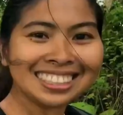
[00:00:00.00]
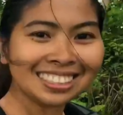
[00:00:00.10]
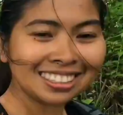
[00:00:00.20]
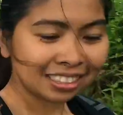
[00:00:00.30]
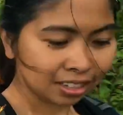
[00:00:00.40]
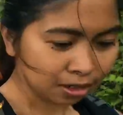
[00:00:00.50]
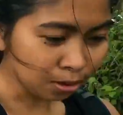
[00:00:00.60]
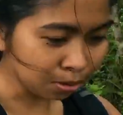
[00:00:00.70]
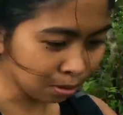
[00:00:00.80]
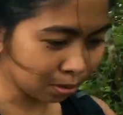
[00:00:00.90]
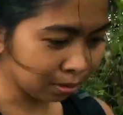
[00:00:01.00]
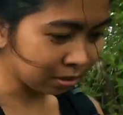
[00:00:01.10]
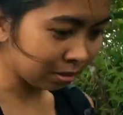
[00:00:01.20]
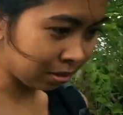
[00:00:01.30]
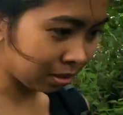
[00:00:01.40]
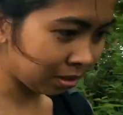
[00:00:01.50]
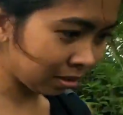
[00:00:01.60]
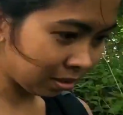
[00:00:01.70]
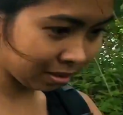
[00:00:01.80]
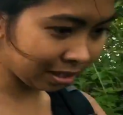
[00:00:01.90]
the go, like
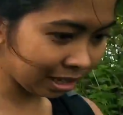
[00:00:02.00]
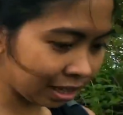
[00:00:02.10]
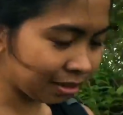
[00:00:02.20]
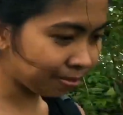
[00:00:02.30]
rushing and into